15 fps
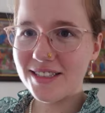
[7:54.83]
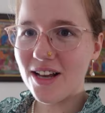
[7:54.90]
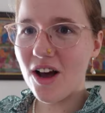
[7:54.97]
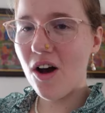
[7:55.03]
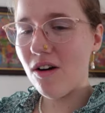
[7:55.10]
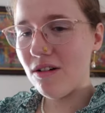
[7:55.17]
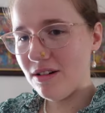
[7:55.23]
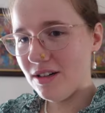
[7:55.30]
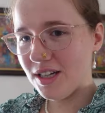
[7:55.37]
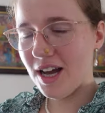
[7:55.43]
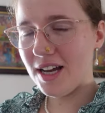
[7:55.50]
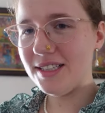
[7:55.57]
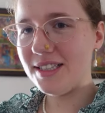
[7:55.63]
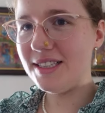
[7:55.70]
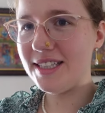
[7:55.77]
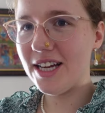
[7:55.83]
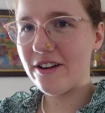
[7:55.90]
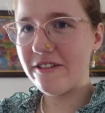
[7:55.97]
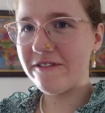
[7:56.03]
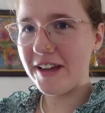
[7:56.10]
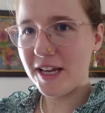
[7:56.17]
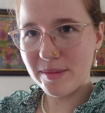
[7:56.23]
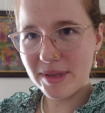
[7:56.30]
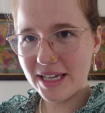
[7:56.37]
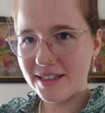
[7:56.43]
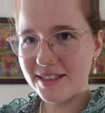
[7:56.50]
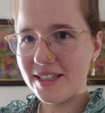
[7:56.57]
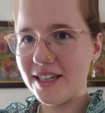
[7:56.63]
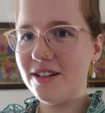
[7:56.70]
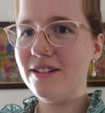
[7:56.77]
So, cousins here, family
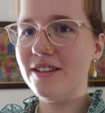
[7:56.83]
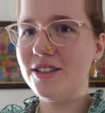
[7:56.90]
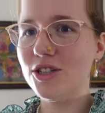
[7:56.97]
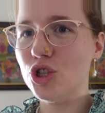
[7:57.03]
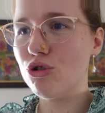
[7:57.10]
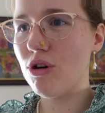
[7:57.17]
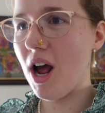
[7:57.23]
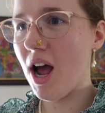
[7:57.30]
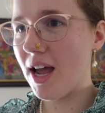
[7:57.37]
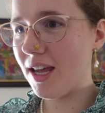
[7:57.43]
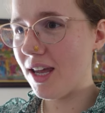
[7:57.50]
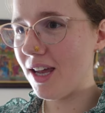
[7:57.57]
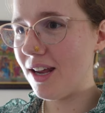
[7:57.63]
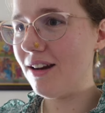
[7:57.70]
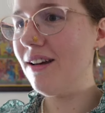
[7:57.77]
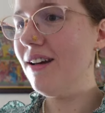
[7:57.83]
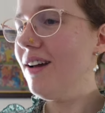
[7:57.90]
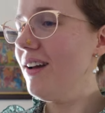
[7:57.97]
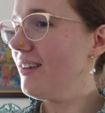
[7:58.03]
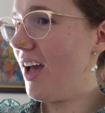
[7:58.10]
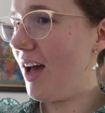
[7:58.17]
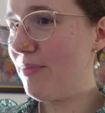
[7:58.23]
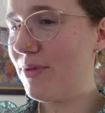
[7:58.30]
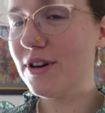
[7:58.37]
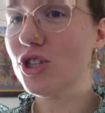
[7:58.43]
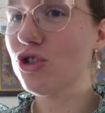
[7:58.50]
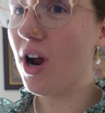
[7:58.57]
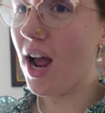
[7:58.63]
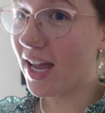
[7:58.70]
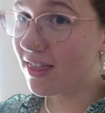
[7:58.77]
is here. They're trying, yep, they're
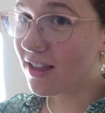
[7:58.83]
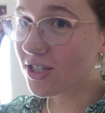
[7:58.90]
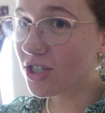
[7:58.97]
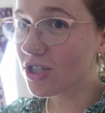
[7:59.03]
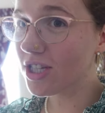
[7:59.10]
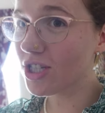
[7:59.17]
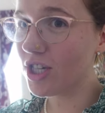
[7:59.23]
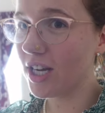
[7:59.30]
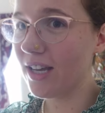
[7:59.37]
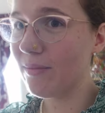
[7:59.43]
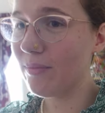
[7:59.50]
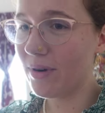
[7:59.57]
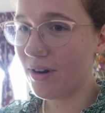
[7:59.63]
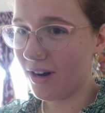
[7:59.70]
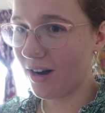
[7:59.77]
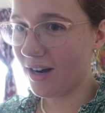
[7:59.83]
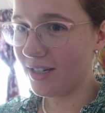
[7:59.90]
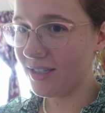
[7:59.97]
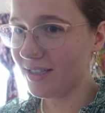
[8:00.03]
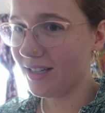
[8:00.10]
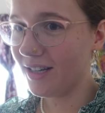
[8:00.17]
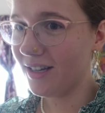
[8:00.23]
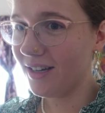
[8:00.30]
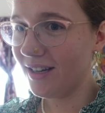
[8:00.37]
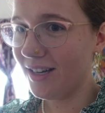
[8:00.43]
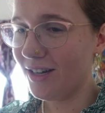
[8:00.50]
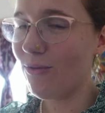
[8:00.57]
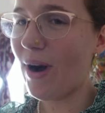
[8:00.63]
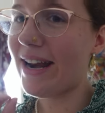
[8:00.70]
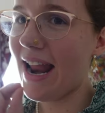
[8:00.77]
trying the chicken burgers
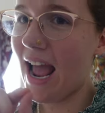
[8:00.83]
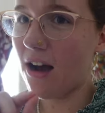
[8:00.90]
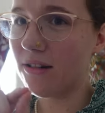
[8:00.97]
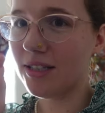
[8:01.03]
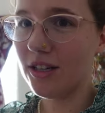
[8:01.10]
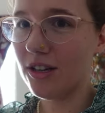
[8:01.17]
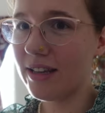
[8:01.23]
right now. So